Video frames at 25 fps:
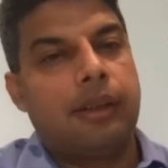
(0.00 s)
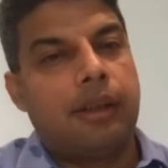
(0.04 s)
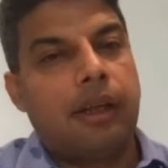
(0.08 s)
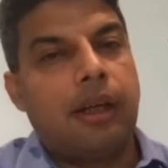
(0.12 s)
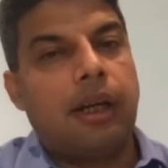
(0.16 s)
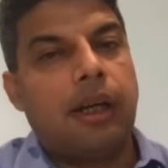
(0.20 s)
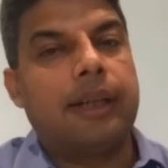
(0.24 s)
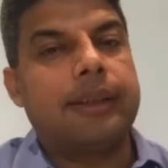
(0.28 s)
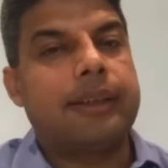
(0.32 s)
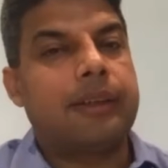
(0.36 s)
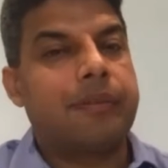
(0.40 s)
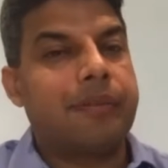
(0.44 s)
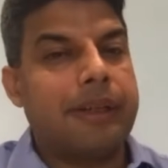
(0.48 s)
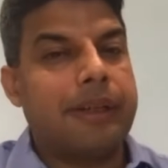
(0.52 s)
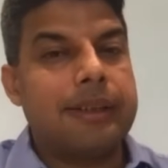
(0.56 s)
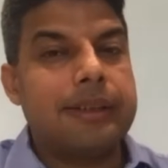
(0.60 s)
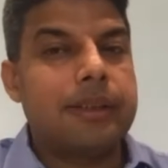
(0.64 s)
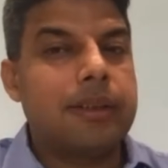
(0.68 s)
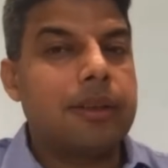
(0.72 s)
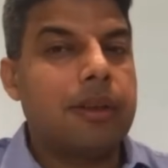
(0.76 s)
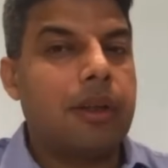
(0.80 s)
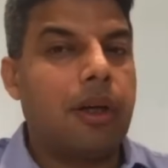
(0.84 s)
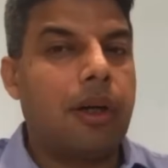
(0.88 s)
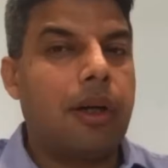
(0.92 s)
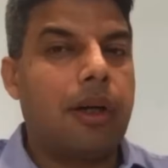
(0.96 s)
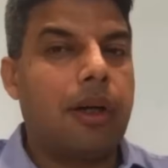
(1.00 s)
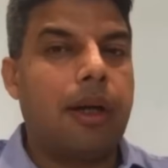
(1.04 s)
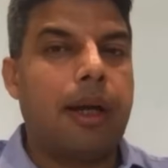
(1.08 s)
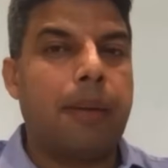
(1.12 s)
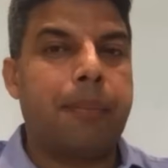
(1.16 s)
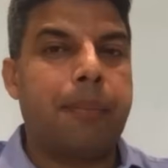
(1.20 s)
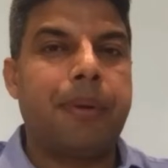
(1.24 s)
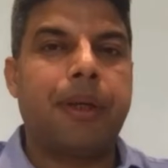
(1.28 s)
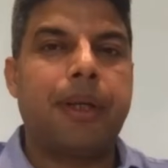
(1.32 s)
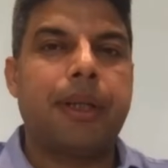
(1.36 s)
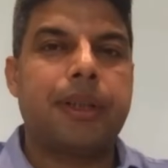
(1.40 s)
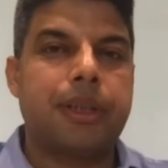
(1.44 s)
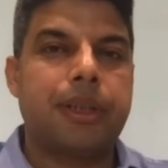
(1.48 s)
Otherwise,
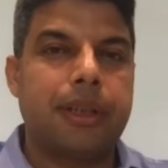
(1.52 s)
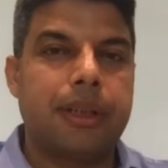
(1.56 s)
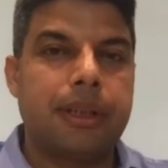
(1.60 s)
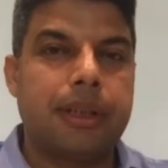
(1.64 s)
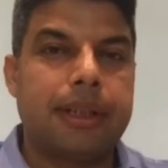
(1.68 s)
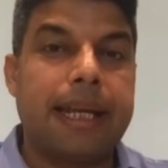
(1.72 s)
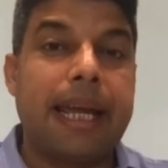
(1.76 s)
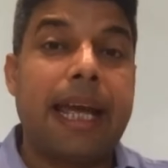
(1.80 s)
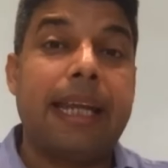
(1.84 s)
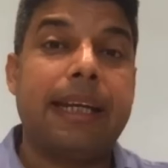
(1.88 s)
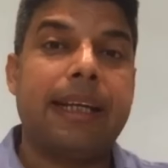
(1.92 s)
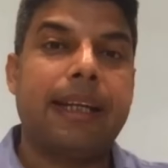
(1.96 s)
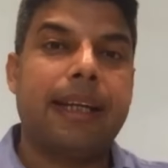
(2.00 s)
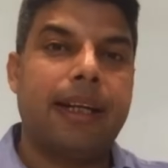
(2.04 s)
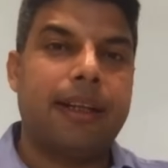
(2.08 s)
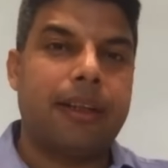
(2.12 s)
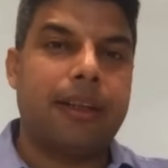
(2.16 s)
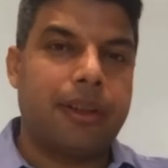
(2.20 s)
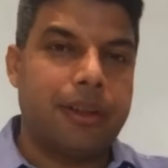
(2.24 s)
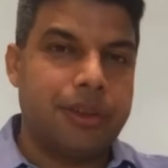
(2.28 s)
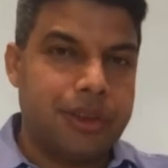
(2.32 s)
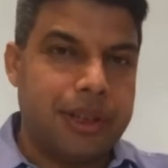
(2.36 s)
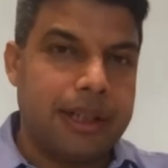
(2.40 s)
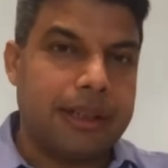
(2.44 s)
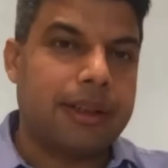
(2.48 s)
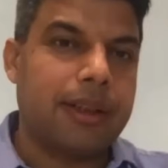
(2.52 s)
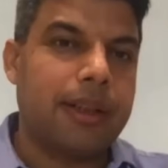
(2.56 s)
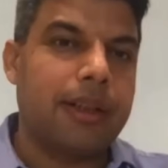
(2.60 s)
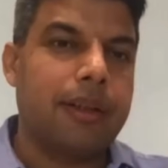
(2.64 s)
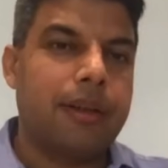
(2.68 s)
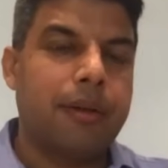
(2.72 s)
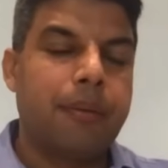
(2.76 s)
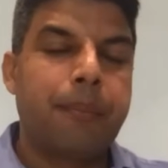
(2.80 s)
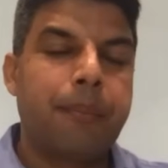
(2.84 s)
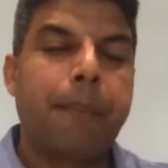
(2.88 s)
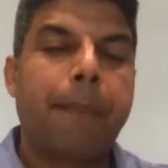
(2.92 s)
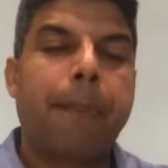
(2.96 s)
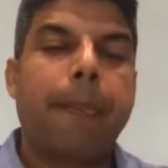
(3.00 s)
application can get rejected,
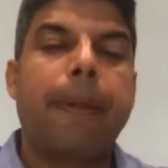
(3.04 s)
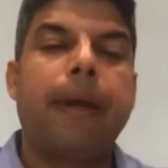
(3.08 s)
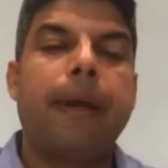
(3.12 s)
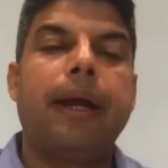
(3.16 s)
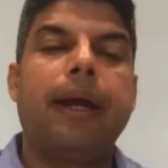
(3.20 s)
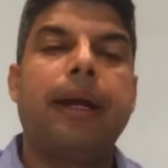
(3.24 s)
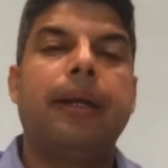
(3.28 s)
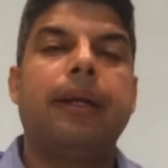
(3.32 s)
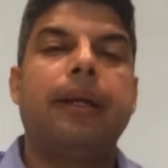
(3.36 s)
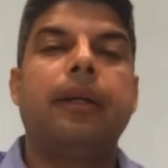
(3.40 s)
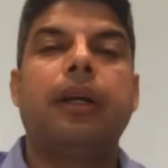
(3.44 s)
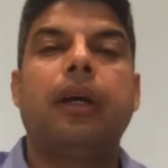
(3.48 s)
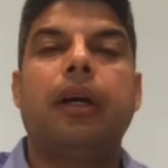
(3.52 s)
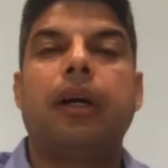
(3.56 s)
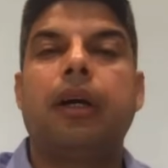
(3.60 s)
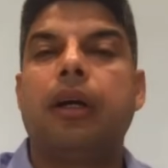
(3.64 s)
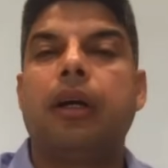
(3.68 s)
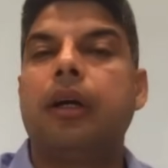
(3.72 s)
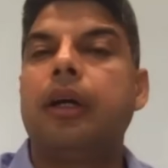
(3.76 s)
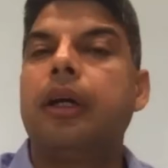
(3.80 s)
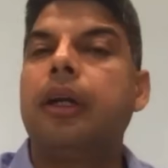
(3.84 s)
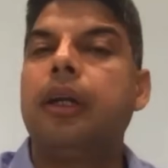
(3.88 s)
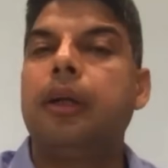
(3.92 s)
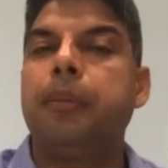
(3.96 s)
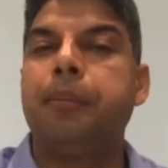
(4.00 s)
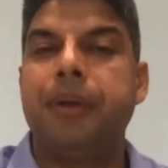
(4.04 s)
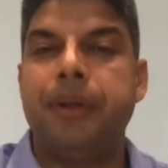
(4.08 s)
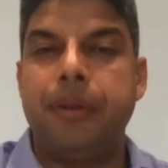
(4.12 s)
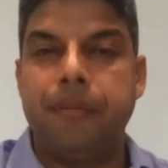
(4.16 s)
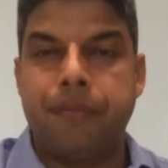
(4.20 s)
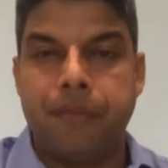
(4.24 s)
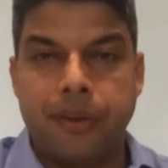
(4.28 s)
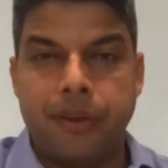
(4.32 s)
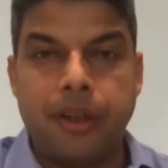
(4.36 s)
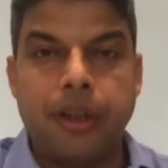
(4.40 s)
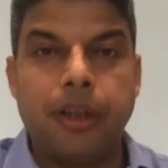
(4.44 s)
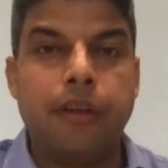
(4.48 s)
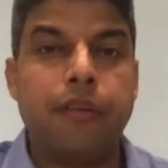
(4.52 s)
and it will be
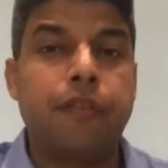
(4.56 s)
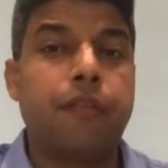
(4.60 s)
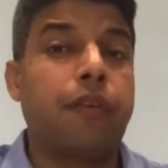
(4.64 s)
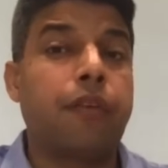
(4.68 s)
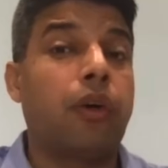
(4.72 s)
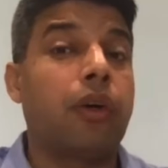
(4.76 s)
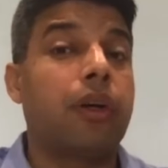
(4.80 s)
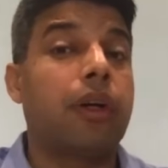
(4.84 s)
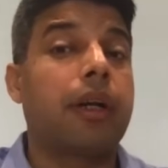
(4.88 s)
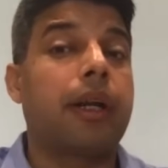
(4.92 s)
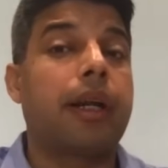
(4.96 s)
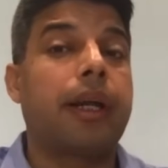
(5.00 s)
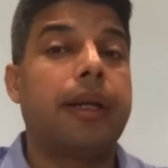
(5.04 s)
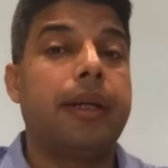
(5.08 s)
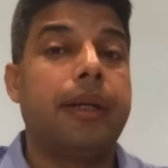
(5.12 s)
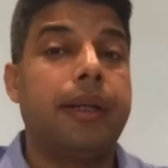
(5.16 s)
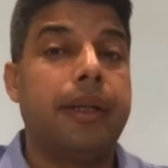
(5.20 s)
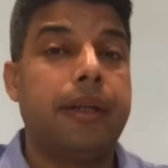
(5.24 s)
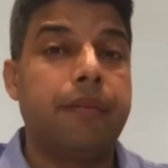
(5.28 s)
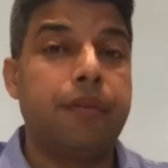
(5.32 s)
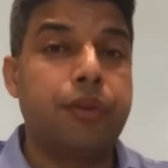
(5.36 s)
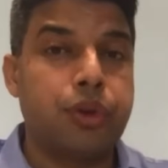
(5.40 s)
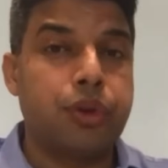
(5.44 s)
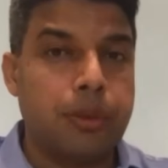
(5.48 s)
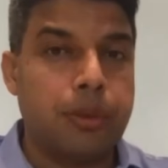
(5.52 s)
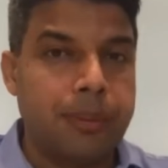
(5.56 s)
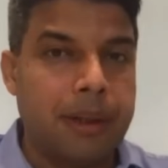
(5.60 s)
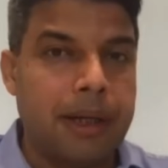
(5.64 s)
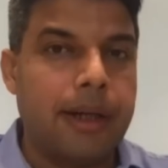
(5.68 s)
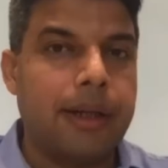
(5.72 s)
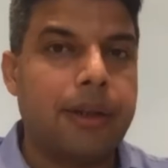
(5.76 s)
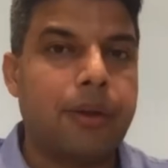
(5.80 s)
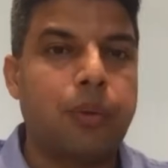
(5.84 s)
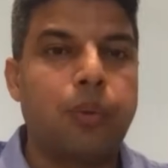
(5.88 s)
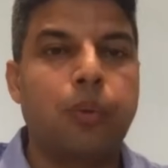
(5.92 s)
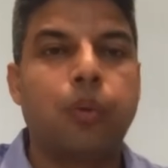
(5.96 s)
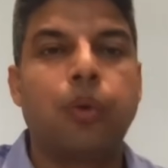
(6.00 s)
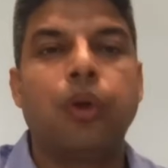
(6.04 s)
difficult for an individual buyer
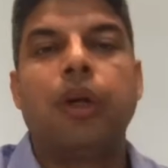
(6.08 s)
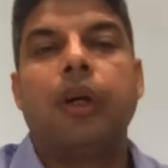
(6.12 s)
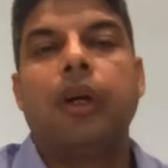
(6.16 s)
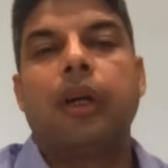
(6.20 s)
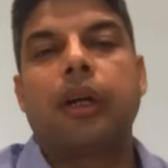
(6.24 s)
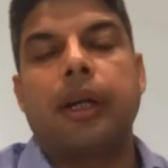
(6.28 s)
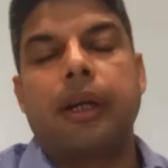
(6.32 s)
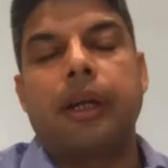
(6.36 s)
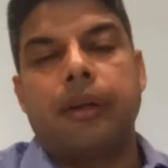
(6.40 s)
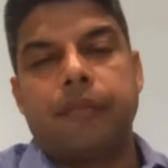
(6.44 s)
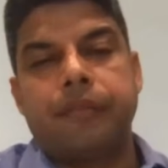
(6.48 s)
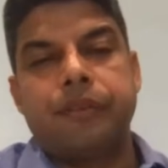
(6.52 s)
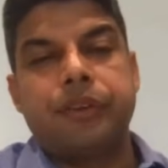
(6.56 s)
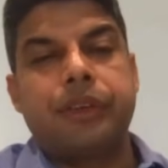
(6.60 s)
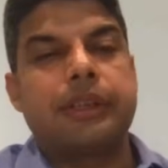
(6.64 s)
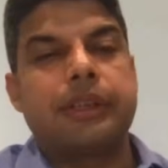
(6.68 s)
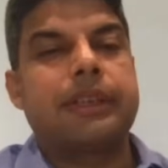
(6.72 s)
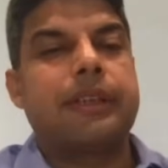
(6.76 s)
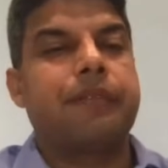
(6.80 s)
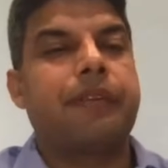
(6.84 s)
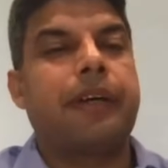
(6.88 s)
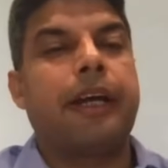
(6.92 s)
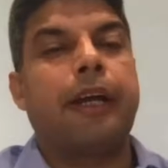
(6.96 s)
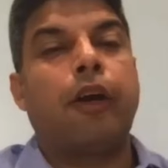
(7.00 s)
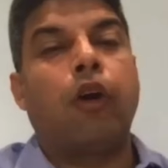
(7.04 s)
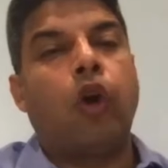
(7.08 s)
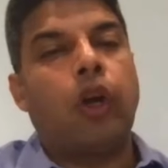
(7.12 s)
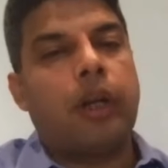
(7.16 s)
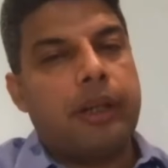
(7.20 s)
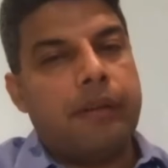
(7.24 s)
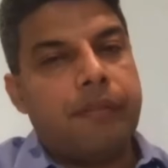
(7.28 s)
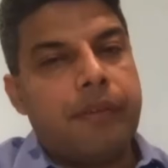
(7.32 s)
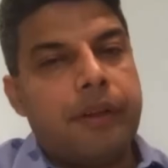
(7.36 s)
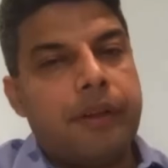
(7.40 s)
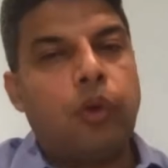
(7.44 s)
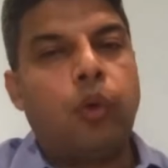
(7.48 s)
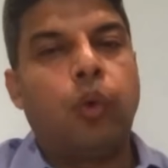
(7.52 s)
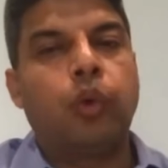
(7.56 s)
to justify or
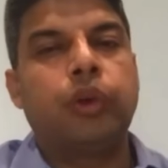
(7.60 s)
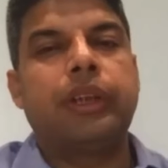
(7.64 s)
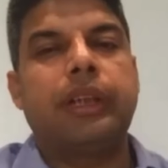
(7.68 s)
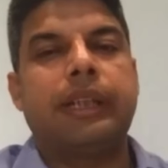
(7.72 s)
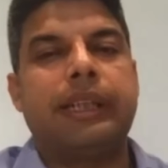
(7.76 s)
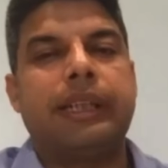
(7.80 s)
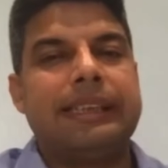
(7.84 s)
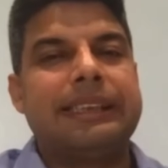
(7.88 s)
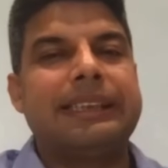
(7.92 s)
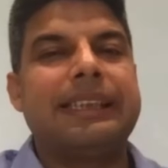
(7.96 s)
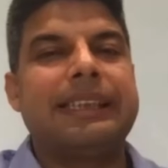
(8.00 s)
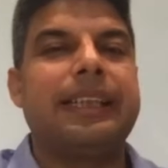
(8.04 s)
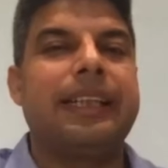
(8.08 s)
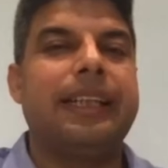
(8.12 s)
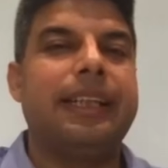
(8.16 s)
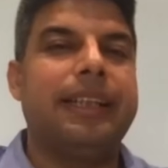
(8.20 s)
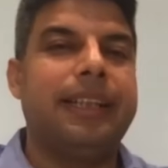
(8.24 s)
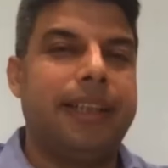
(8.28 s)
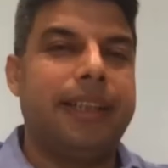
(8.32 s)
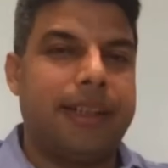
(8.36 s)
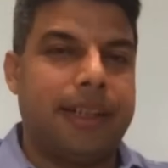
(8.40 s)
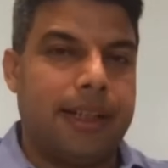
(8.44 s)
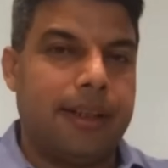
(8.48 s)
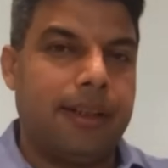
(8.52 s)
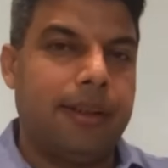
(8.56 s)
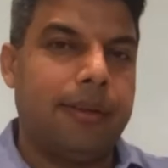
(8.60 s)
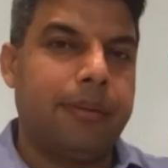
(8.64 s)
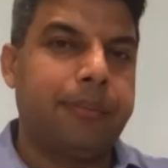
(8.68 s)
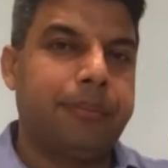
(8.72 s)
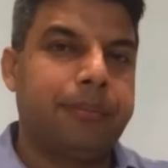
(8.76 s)
even know the reason in detail.